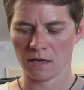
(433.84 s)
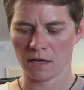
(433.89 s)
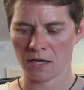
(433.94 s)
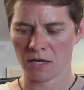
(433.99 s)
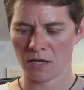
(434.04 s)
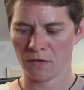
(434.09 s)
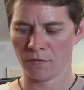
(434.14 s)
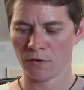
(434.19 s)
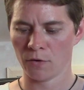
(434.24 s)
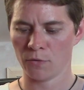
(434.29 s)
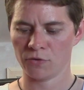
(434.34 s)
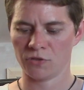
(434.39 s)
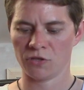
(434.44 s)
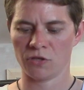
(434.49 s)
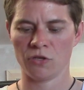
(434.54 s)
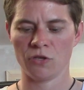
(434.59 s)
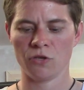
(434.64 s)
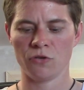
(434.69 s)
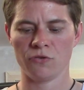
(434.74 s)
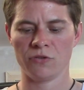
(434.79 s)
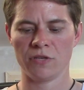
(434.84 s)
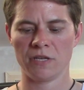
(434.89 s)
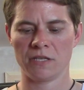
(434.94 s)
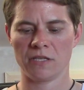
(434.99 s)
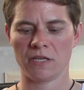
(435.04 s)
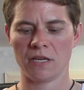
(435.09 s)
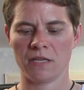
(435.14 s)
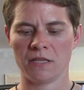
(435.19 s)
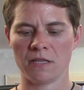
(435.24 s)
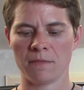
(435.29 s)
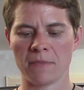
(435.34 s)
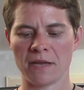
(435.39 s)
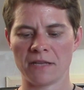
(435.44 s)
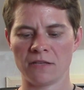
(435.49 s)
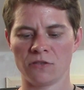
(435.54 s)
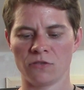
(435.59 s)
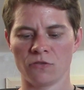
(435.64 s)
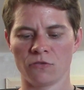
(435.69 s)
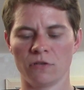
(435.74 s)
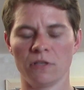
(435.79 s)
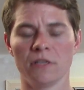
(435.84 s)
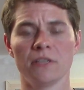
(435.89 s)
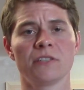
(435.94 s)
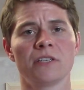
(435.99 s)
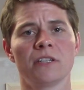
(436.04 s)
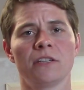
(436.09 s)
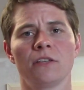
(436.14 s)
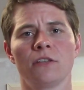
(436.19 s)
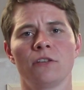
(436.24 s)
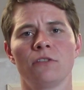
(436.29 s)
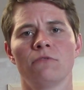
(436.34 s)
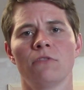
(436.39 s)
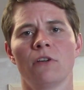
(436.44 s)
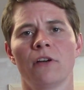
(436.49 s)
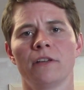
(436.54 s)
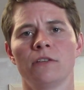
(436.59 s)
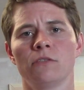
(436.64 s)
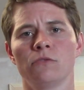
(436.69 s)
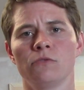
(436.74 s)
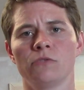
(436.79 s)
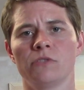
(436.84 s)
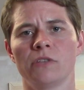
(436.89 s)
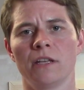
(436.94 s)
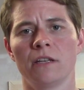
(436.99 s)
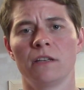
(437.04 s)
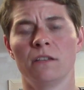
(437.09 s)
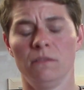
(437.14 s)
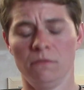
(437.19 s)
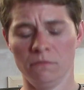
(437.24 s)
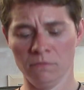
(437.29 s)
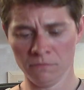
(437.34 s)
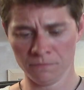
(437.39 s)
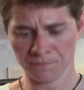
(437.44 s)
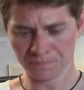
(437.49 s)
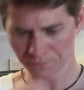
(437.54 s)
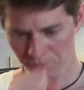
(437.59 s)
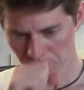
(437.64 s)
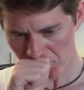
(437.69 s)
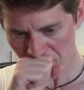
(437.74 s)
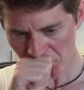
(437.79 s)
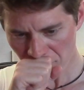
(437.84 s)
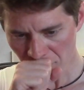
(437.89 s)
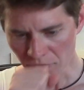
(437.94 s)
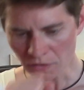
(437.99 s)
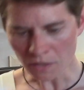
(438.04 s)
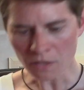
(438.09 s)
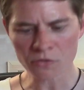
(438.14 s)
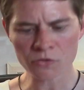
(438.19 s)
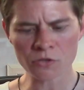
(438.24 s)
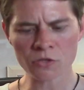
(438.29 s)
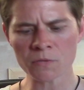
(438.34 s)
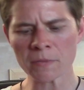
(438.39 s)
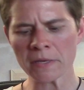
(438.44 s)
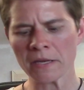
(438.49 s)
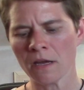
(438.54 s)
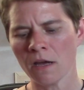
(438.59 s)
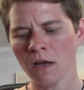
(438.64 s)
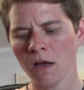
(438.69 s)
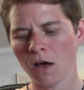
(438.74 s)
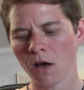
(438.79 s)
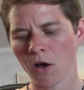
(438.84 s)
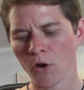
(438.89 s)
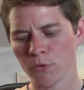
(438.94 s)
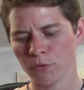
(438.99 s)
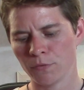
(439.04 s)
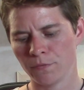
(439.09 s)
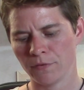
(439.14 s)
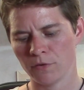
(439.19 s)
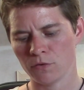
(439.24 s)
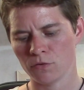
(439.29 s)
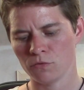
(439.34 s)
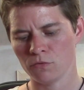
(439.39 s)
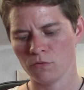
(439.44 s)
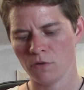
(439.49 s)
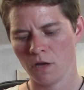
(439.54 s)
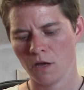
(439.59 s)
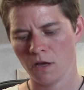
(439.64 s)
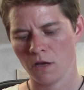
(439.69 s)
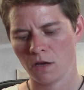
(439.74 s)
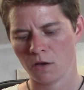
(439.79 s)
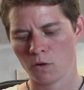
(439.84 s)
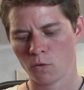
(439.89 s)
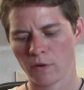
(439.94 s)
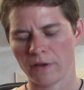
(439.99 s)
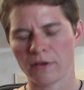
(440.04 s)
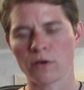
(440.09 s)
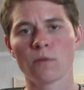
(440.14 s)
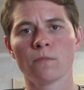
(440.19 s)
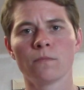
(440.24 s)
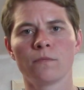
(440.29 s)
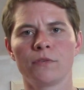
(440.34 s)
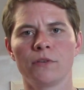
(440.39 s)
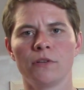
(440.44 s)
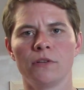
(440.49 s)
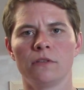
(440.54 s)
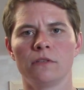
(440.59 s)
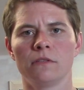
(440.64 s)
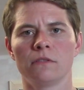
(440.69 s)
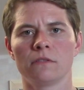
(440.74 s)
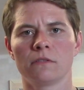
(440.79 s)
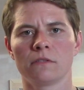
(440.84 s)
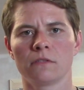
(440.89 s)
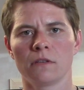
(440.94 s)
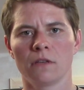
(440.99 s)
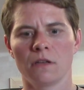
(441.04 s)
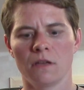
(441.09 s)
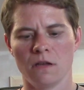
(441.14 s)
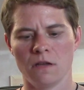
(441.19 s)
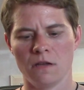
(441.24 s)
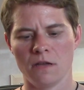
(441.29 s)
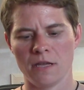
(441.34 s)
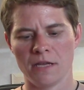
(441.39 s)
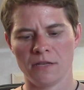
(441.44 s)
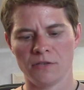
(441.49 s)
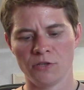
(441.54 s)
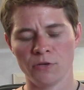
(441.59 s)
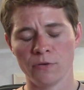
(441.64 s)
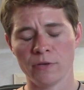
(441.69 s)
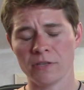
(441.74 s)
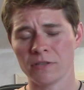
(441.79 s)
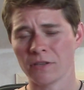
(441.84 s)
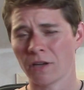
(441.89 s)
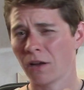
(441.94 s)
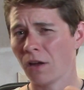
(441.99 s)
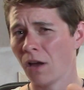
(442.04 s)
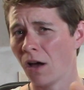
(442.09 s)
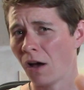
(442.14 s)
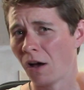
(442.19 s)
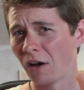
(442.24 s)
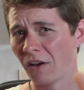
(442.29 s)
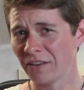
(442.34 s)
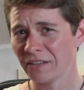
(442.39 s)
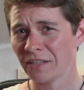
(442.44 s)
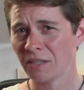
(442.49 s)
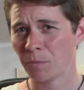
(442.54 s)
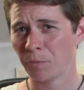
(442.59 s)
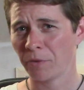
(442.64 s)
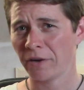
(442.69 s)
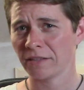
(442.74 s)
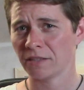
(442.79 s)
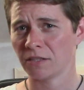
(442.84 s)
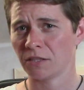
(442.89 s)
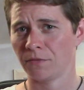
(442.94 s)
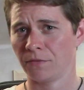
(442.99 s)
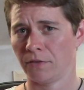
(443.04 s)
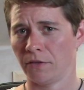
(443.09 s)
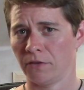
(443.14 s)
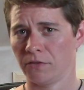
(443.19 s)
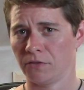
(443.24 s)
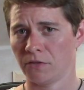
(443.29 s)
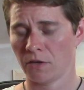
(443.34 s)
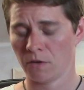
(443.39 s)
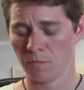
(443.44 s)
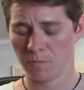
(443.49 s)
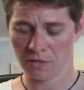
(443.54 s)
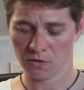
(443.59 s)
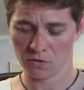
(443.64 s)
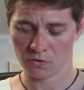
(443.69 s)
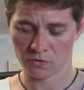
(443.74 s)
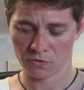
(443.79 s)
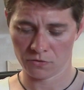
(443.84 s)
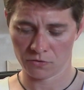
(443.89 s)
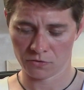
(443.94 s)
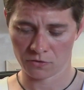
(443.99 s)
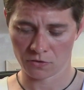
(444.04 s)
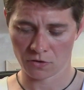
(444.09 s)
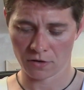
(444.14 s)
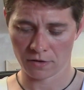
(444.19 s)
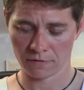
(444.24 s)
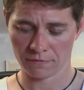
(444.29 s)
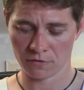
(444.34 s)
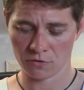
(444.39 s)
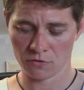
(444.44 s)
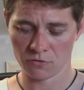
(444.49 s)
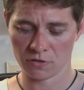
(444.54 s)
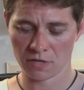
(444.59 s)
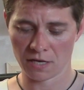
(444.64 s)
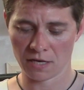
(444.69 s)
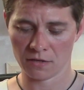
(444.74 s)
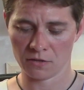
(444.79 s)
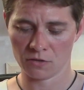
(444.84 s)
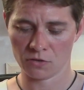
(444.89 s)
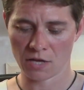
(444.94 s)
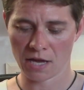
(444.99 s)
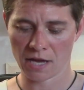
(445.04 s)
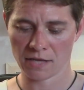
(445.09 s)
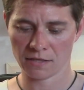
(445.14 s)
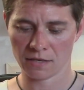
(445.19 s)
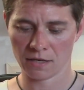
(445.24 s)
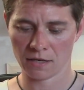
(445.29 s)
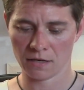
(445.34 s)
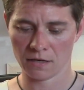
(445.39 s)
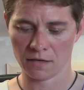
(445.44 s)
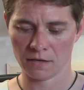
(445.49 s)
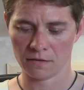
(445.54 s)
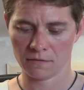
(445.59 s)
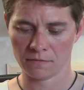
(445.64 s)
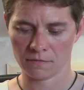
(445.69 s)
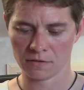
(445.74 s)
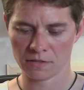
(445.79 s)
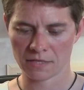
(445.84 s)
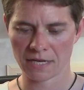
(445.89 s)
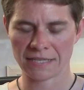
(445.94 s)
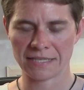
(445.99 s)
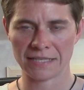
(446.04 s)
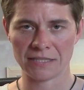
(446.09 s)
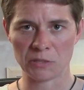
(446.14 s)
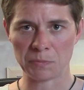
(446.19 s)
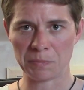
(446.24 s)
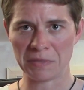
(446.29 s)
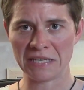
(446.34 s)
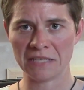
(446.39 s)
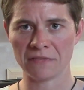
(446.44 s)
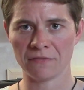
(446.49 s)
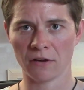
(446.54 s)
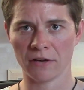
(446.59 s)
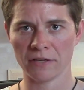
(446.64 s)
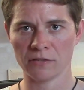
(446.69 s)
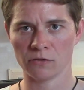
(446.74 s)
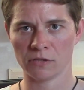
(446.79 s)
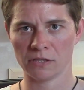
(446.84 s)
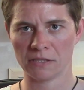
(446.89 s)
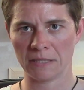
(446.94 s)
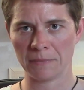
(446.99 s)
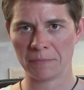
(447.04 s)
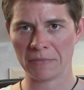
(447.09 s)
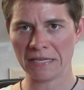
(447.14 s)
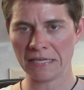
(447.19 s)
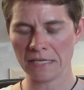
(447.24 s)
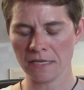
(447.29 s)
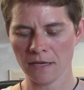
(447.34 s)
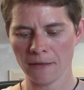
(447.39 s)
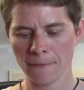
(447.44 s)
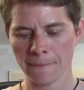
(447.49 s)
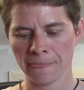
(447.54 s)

if I was to use this in the men's toilets, in the urinals, then excuse me, I would feel quite confident in doing so. I need to practice first though, because I've used it as a standing to pee device, or STP,